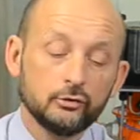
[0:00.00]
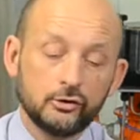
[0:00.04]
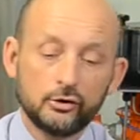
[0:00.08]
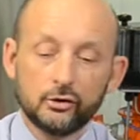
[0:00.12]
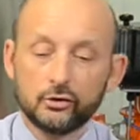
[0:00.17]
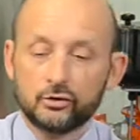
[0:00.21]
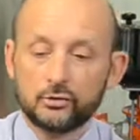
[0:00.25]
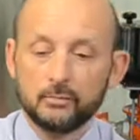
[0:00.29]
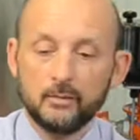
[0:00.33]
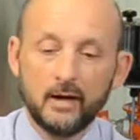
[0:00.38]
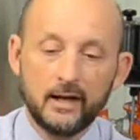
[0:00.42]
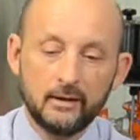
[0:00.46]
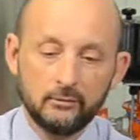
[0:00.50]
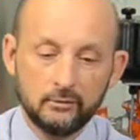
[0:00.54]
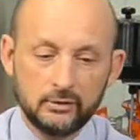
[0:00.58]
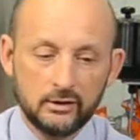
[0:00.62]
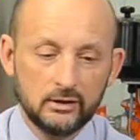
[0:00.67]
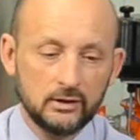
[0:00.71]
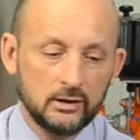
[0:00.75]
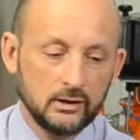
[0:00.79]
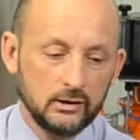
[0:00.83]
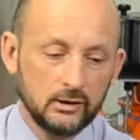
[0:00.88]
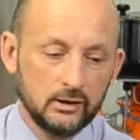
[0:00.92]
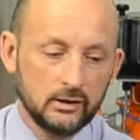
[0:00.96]
just
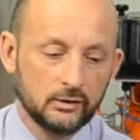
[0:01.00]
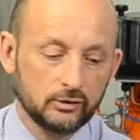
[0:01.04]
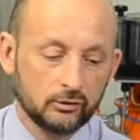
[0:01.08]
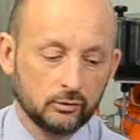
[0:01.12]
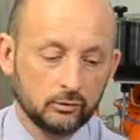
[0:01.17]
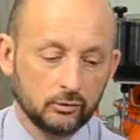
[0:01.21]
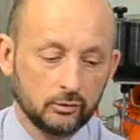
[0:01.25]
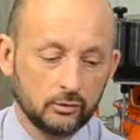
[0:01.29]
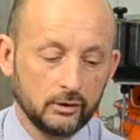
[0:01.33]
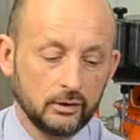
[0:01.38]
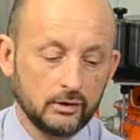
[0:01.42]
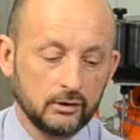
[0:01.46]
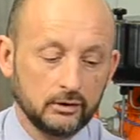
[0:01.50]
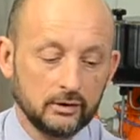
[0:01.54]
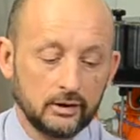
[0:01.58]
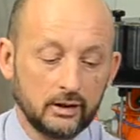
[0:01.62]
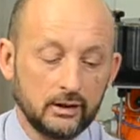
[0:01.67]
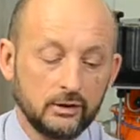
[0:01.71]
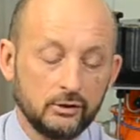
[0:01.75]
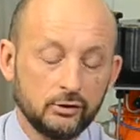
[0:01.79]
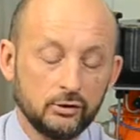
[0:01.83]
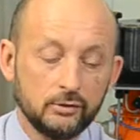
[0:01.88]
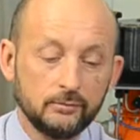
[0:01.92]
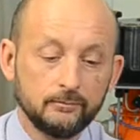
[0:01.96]
mounted in this
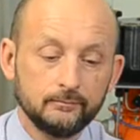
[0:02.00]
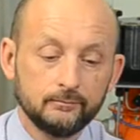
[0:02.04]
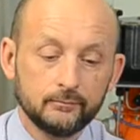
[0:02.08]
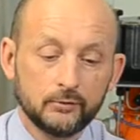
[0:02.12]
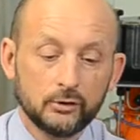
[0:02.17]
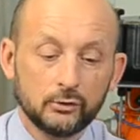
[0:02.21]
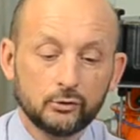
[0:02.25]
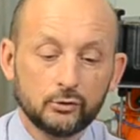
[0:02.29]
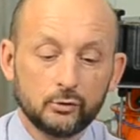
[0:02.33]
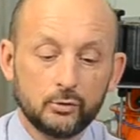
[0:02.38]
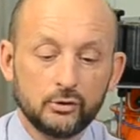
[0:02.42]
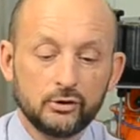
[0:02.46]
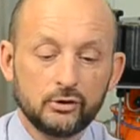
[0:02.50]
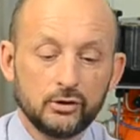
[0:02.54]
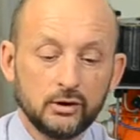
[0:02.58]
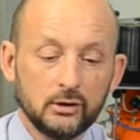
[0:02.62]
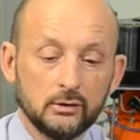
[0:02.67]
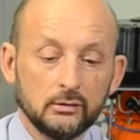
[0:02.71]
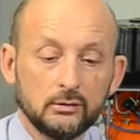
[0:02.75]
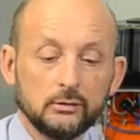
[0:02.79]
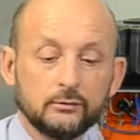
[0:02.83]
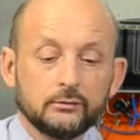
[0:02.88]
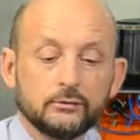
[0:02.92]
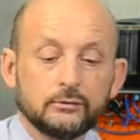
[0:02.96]
orientation, I'll switch
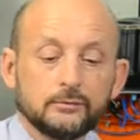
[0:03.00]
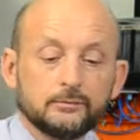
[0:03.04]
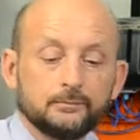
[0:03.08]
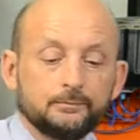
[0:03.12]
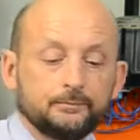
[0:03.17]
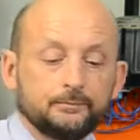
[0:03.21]
that off.